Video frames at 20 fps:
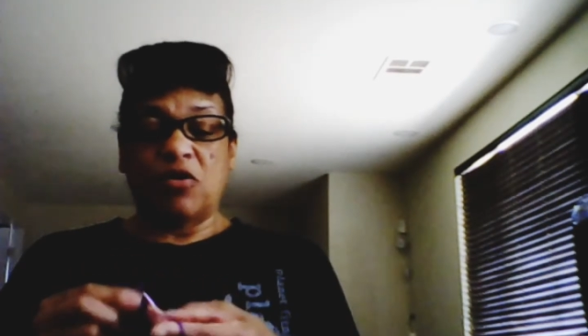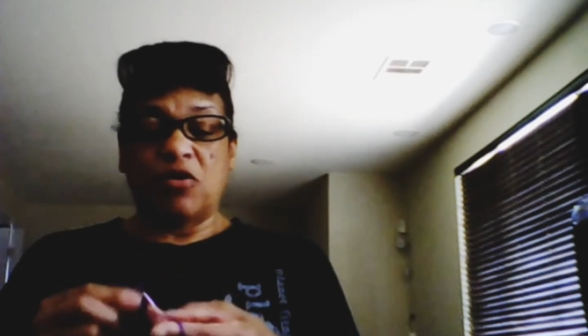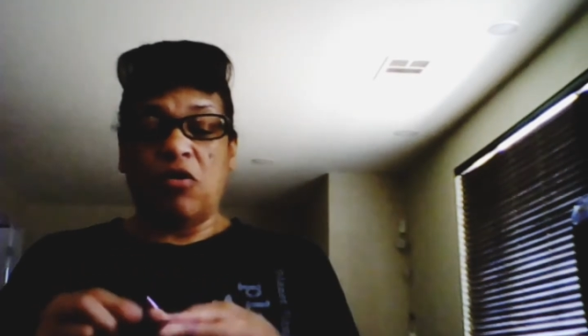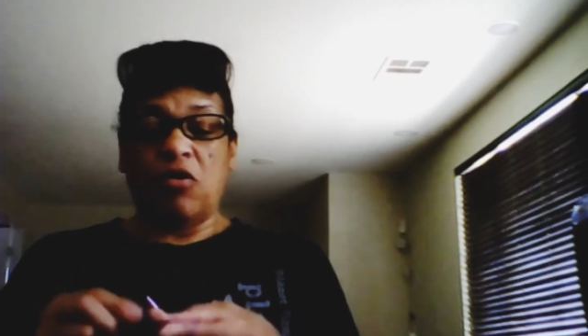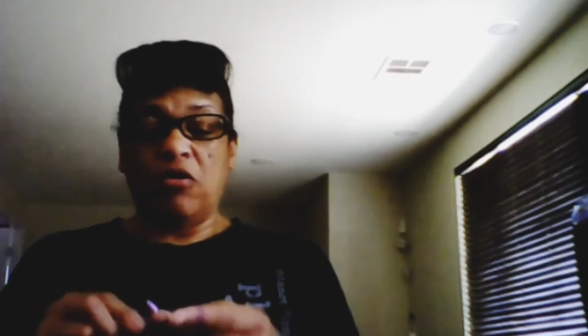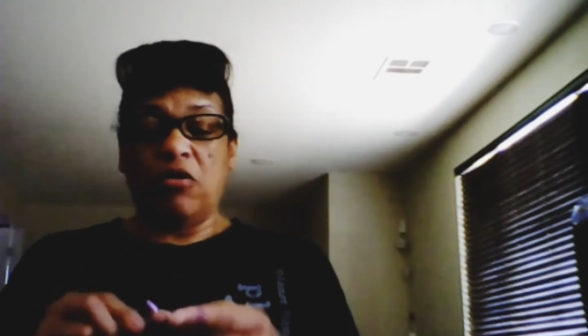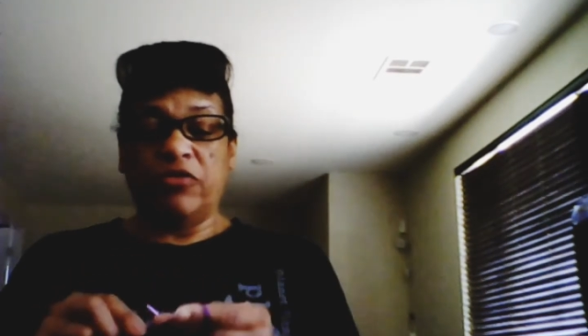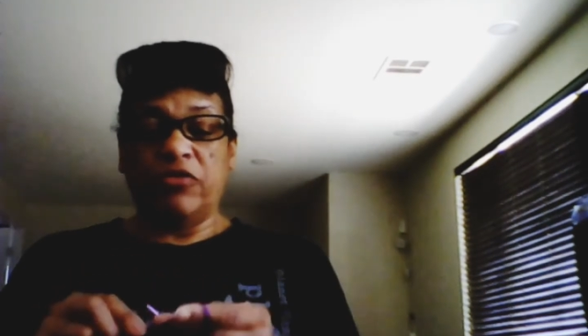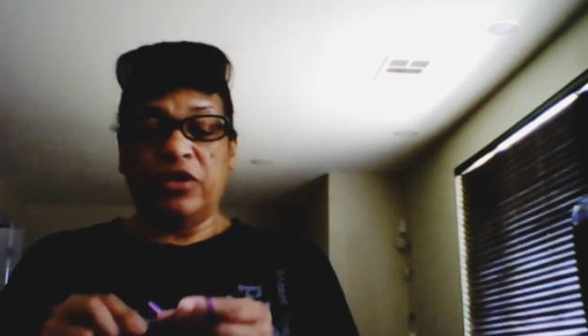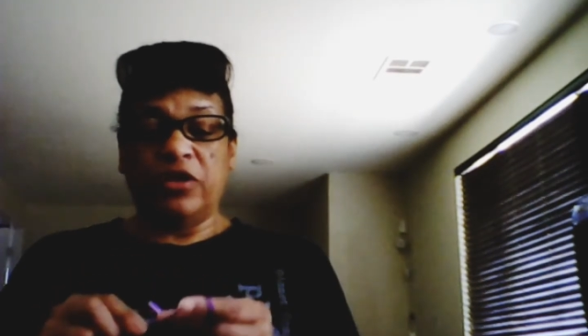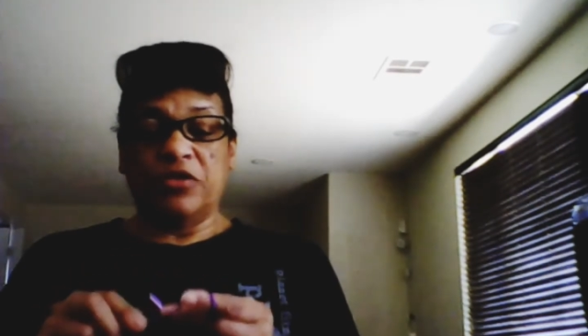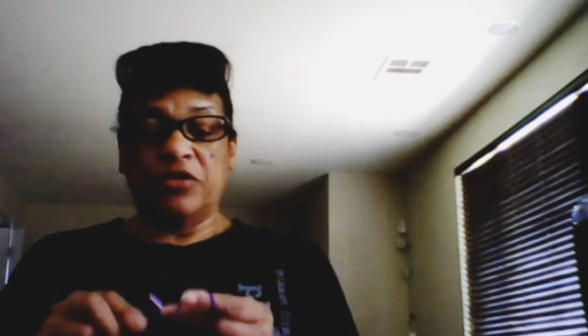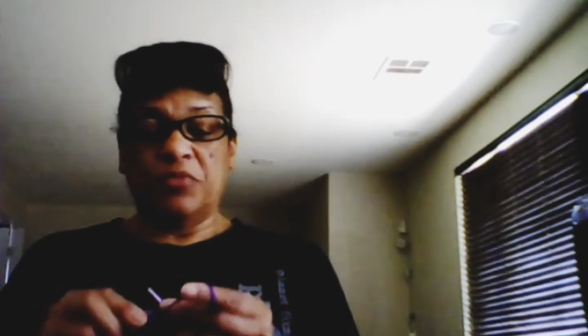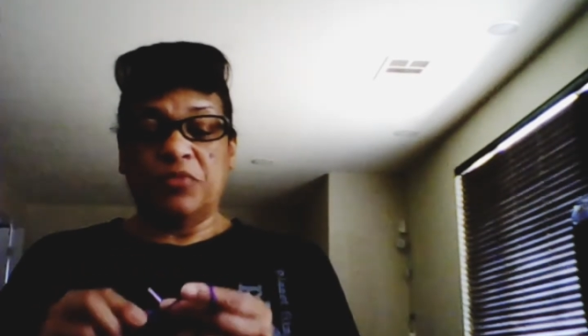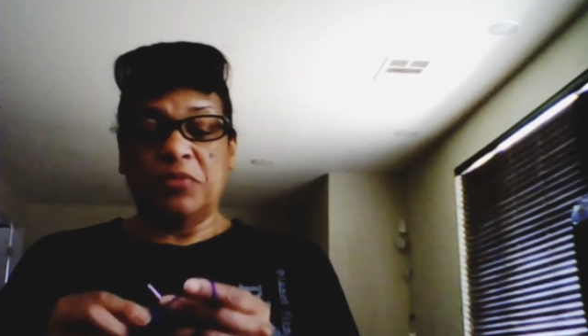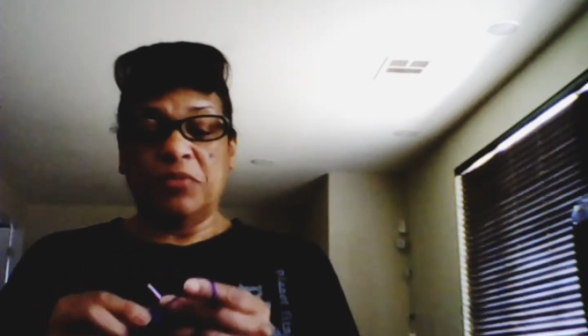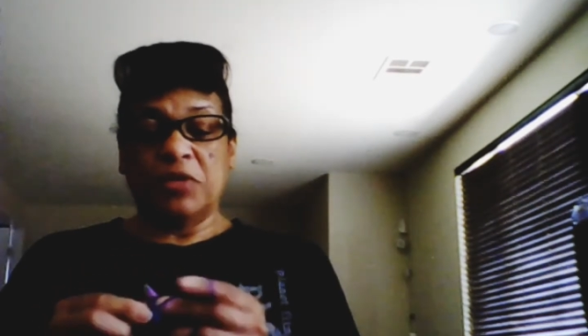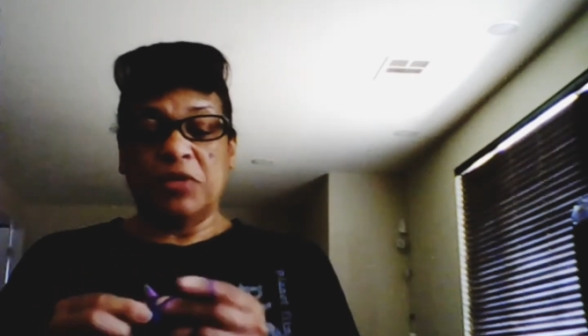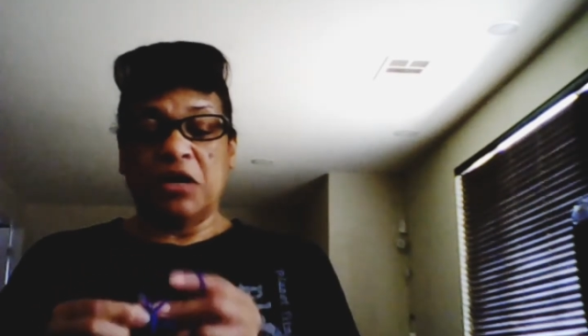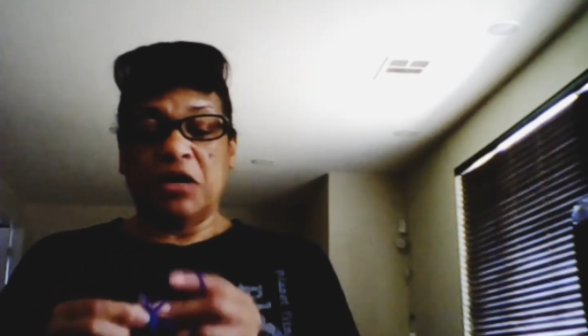all the other
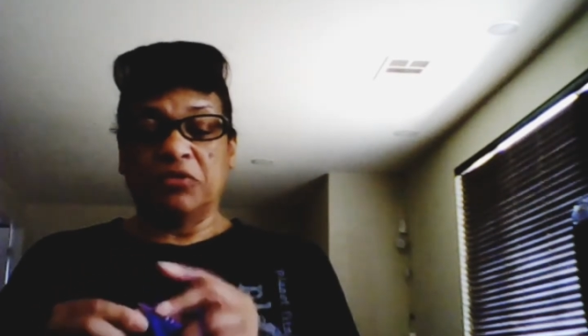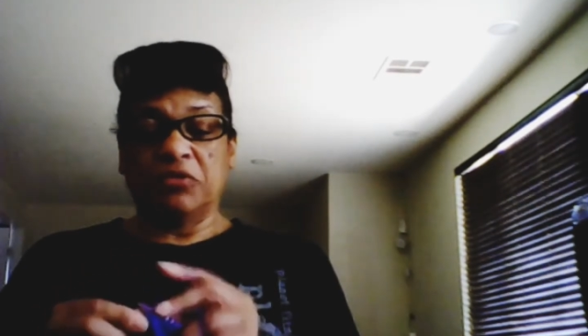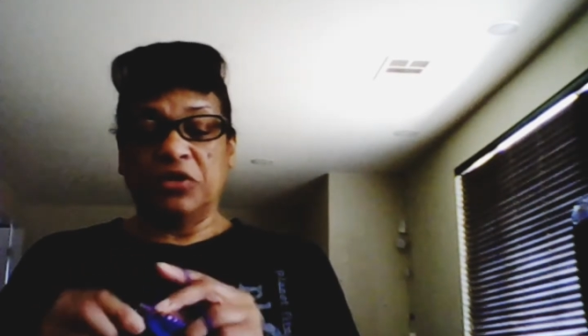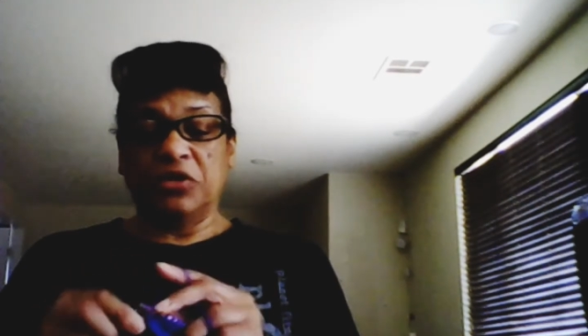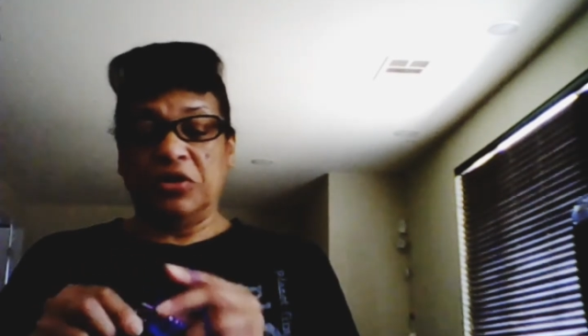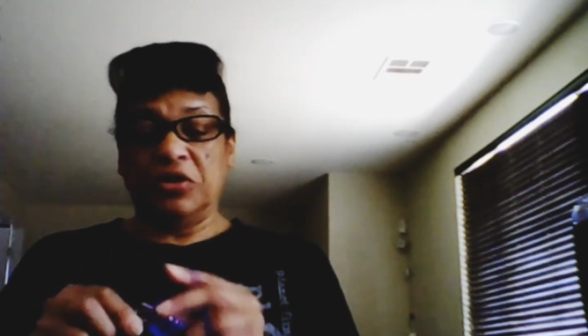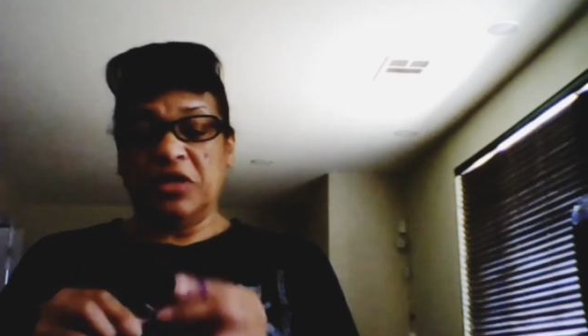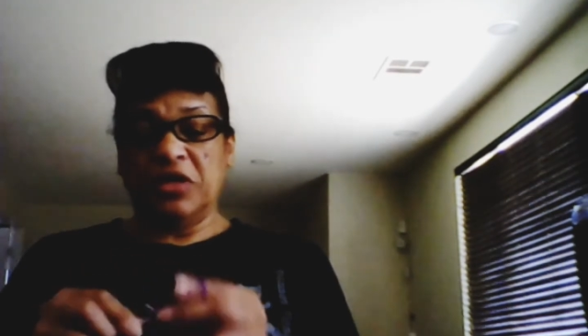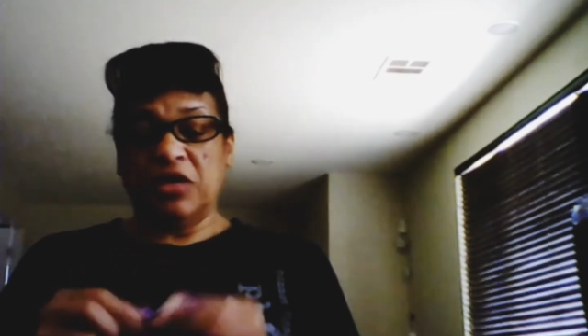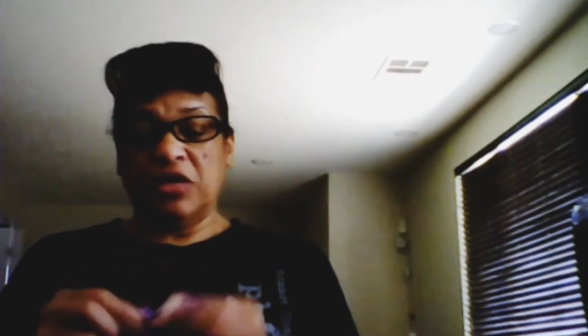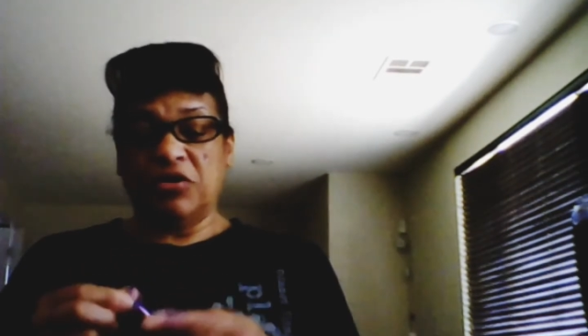people out there that